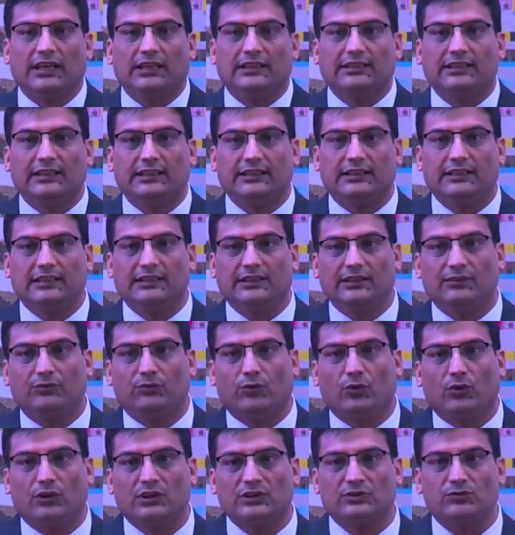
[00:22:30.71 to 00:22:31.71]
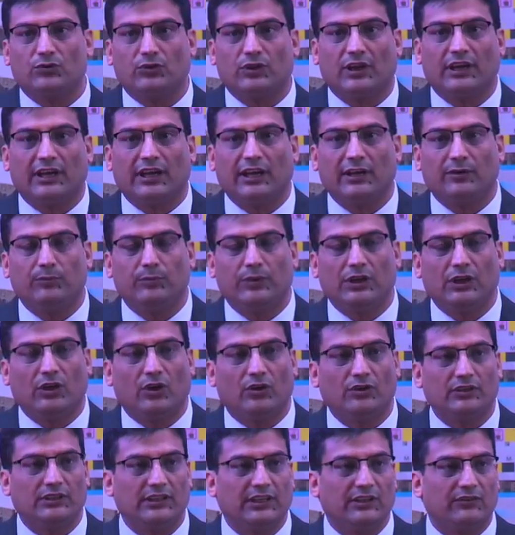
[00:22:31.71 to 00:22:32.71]
the focus would again be
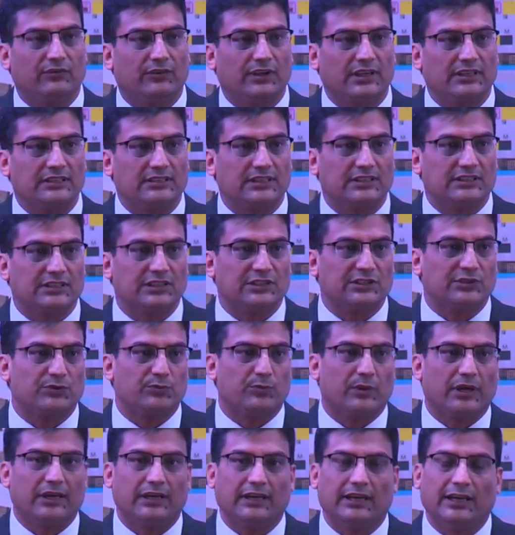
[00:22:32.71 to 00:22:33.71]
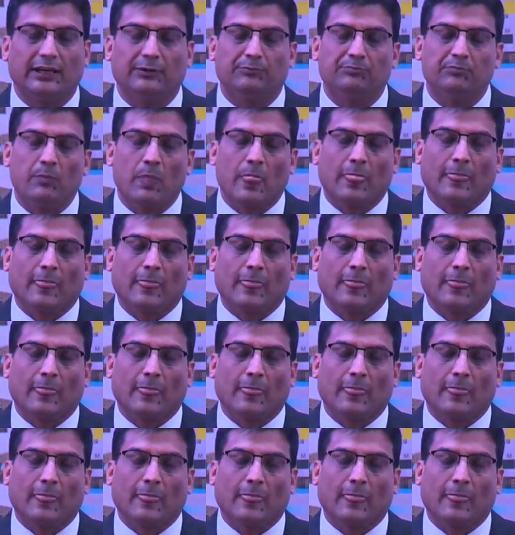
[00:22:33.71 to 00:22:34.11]
on the infrastructure spending.